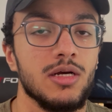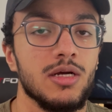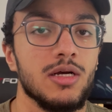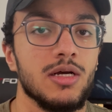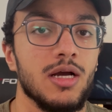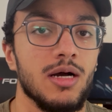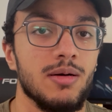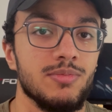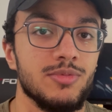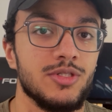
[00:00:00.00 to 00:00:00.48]

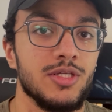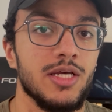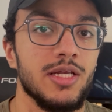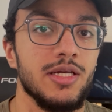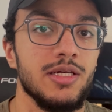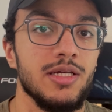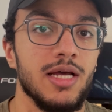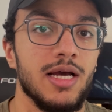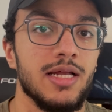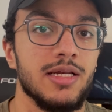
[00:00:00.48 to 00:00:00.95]
comes
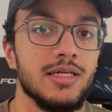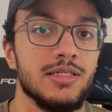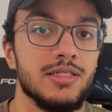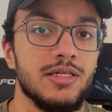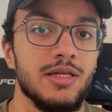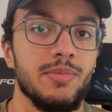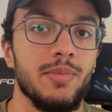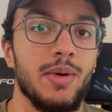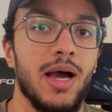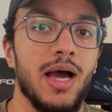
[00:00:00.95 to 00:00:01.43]
in and
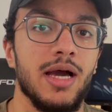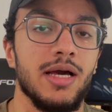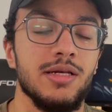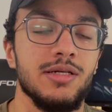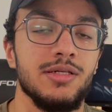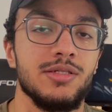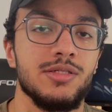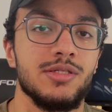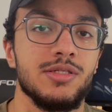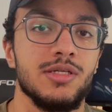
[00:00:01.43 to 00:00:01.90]

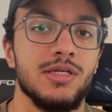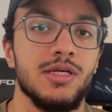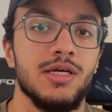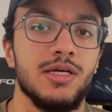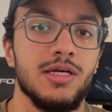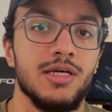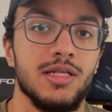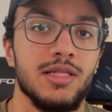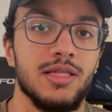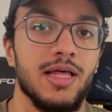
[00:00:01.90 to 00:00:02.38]
demands
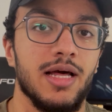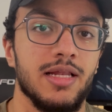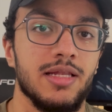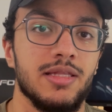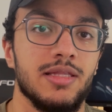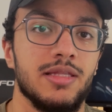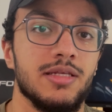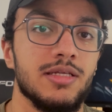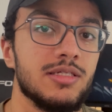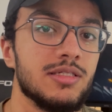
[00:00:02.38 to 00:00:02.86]

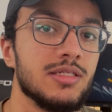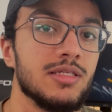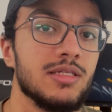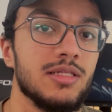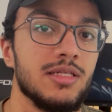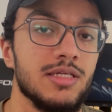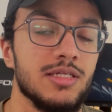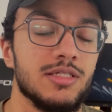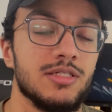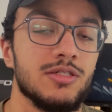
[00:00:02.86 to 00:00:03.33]
that
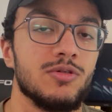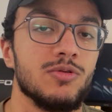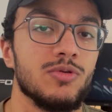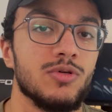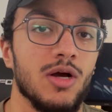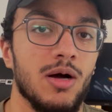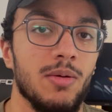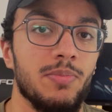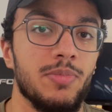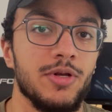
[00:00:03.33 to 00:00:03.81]
these two
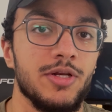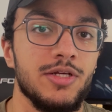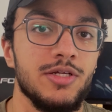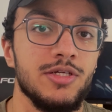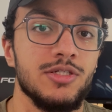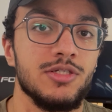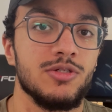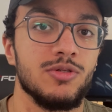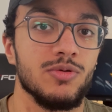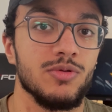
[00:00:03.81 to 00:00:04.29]

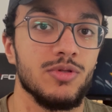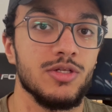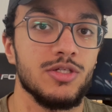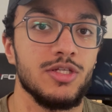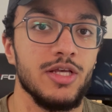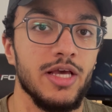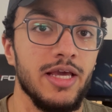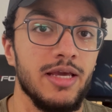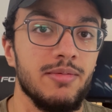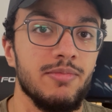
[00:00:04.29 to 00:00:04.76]
companies do the
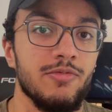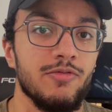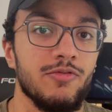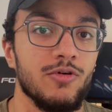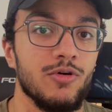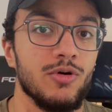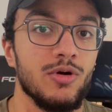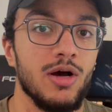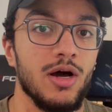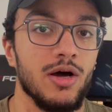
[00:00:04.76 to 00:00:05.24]
same
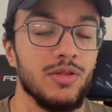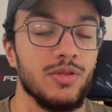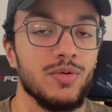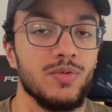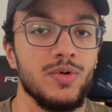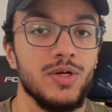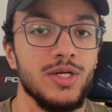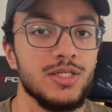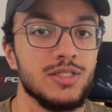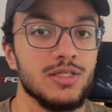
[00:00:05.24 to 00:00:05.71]
for other
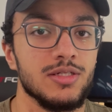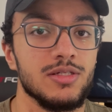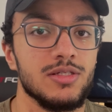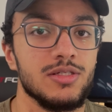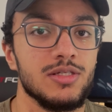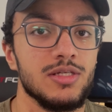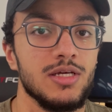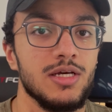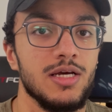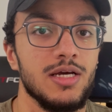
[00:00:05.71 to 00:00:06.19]

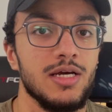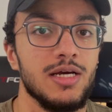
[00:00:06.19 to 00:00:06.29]
reasons.